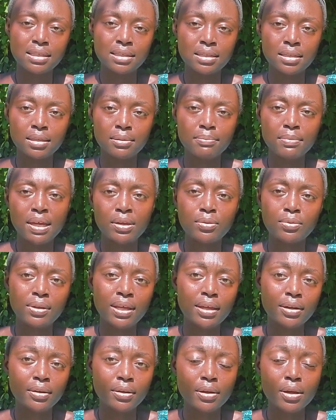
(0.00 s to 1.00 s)
in Meru
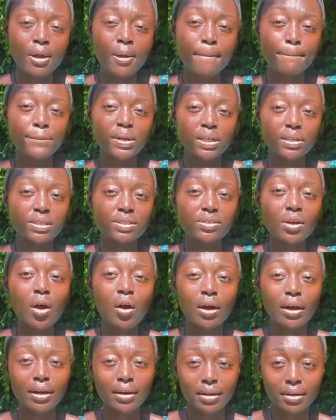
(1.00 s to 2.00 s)
But
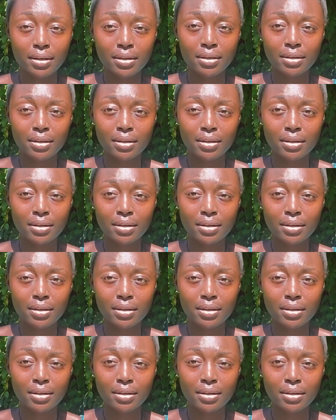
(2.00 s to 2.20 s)
Asar,